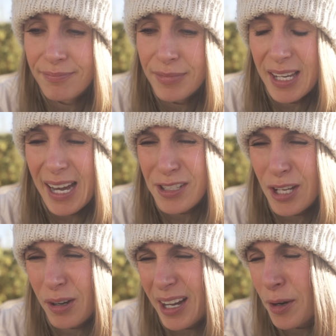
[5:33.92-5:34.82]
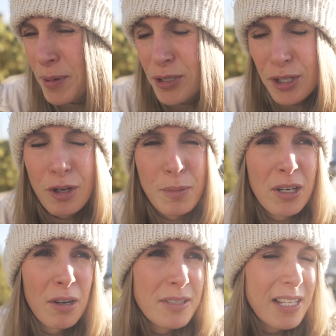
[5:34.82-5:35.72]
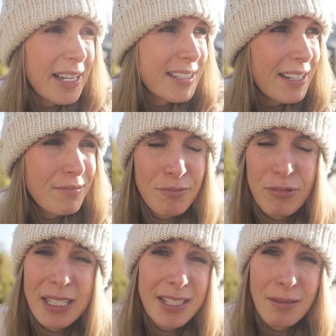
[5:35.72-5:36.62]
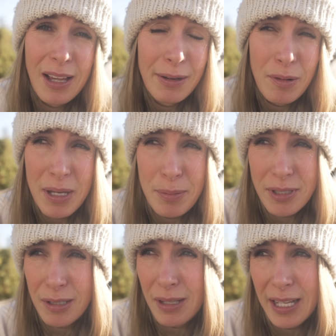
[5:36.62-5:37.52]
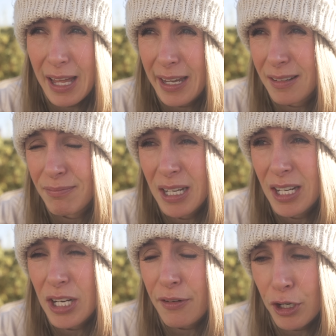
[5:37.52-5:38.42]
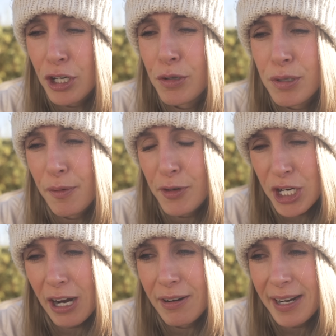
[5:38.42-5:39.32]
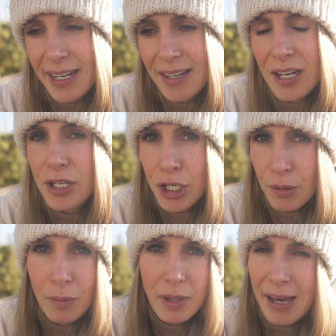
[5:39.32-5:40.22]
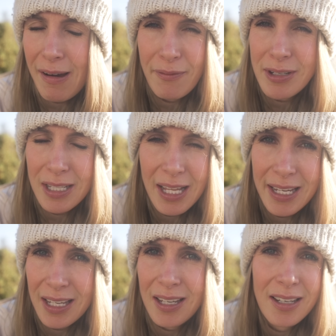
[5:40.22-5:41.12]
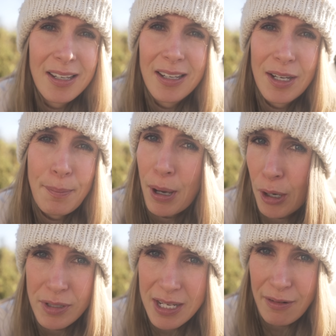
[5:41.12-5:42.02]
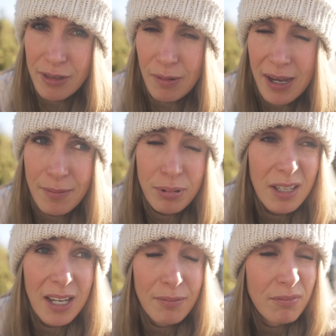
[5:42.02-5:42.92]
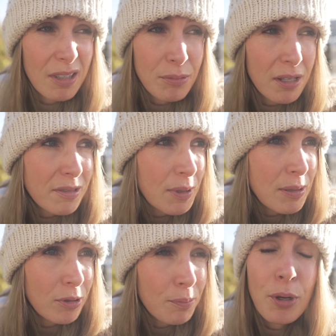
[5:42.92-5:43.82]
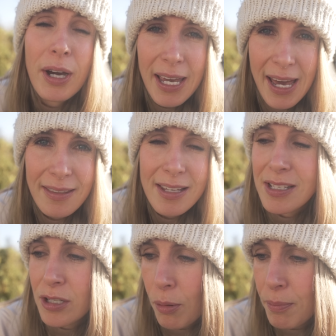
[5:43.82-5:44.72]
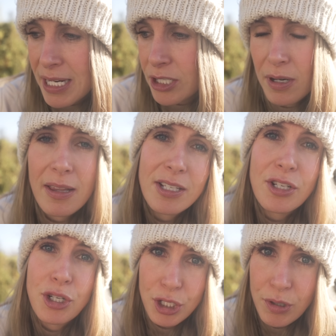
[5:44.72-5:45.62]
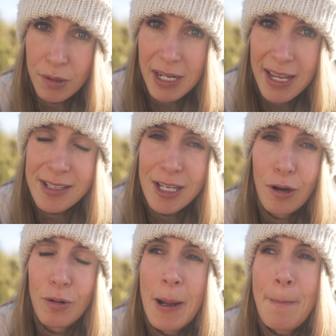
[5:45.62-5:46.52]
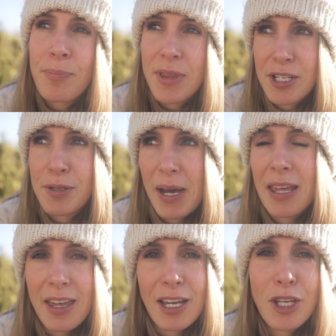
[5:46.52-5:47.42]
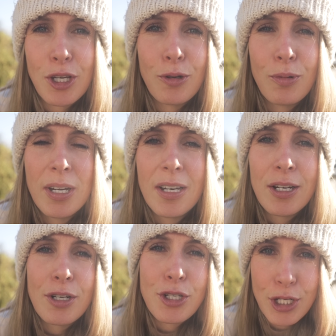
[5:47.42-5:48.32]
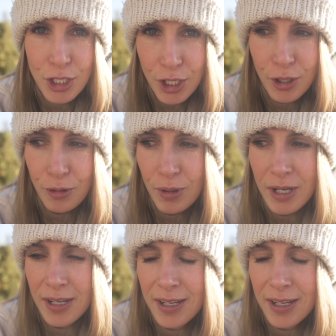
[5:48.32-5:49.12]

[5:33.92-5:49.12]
but yeah, I just hope, I hope it doesn't come across like, because I really don't like when people do that. Like, if you're going to do something for charity, do it without having to, like, post it everywhere. But yeah, I'm, I'm one of those people. But again, this is not me doing it, this is you doing it. So this is my thank you to you